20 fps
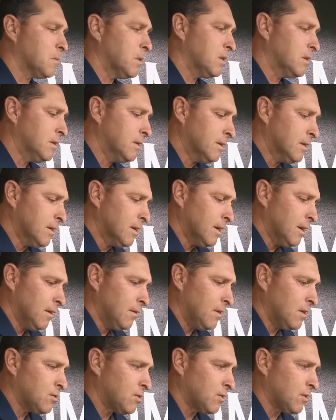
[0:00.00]
But
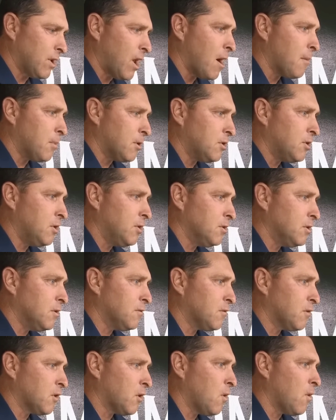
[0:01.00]
this is an opportunity
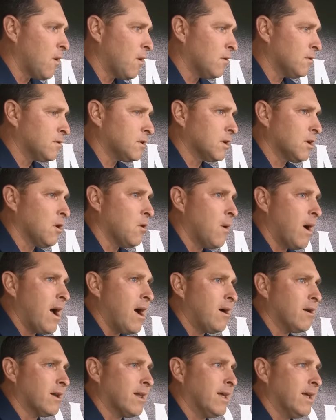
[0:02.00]
to go
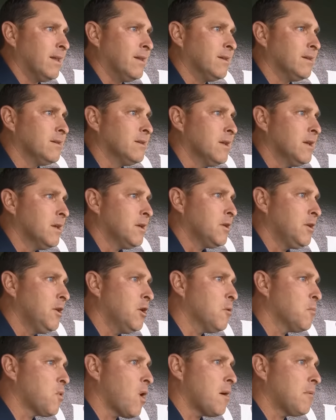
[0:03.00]
out and,
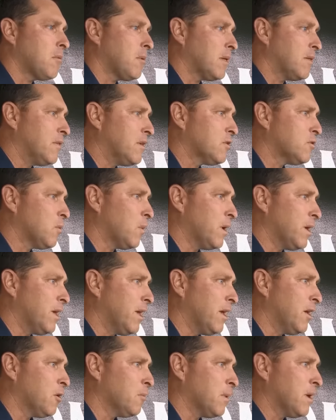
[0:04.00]
probably this
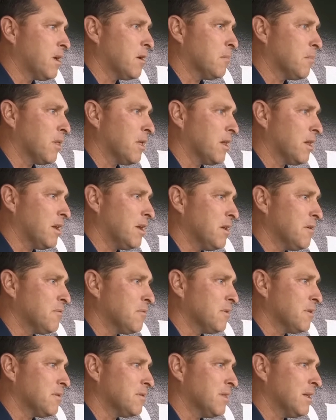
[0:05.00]
weekend will be completely
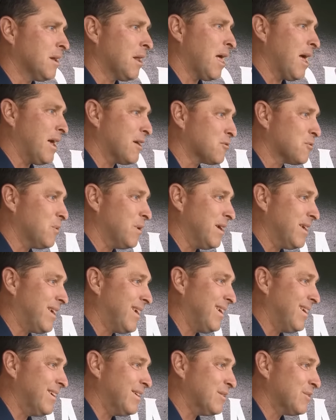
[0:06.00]
different than last
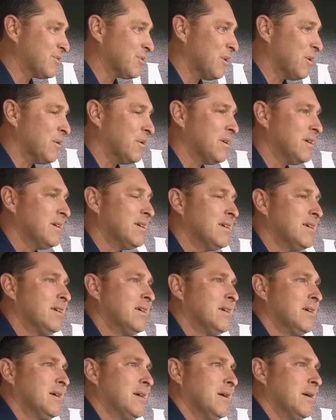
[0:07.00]
weekend. So
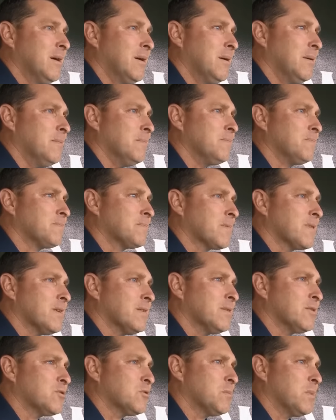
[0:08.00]

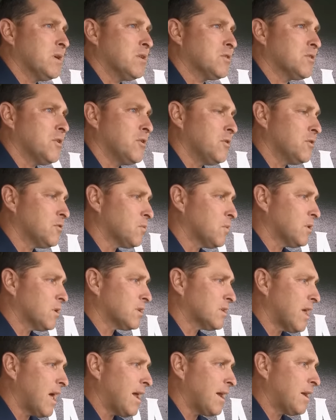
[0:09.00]
this will be a series we're
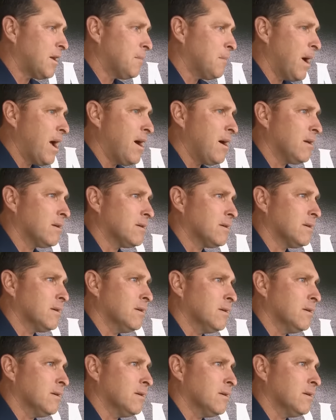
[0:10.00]
excited about